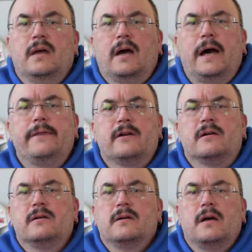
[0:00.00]
Hi there.
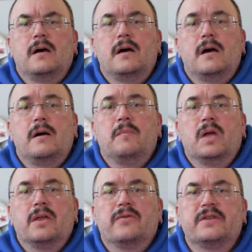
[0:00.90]

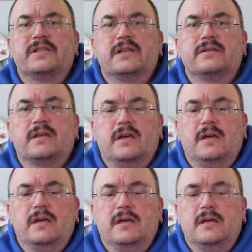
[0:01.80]
This is
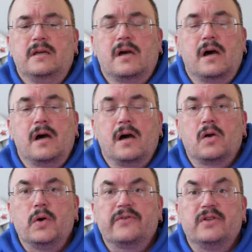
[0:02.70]
a
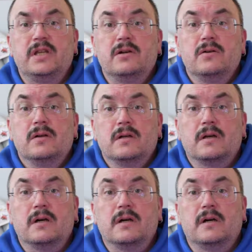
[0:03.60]
quick video.
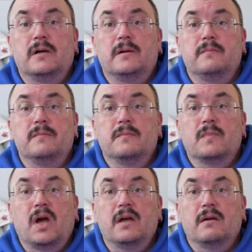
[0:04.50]

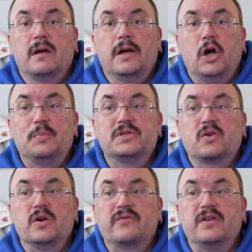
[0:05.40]
I hope it's a
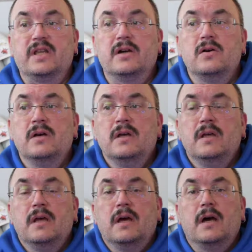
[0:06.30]
quick video
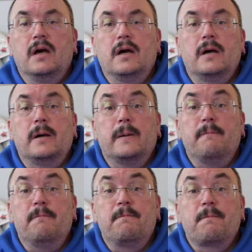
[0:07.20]
um,
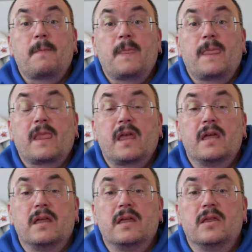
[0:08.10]

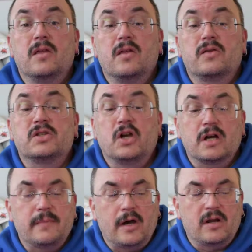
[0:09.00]
to
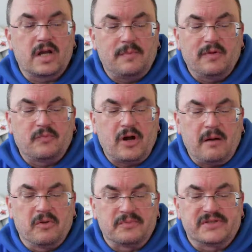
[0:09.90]
talk about a couple of
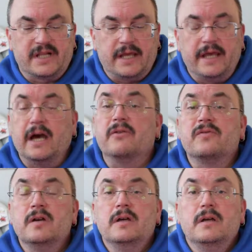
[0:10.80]
problems that I have
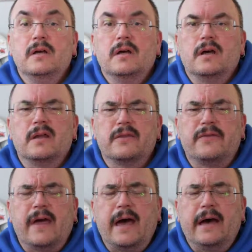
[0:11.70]

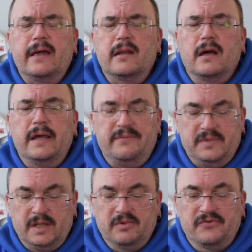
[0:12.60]
that I haven't
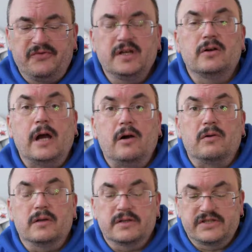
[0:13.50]
been able to figure out.
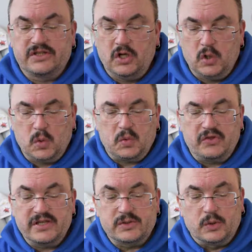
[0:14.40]
So
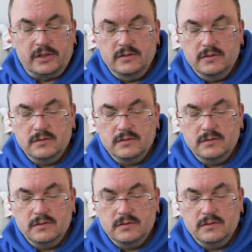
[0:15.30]
this one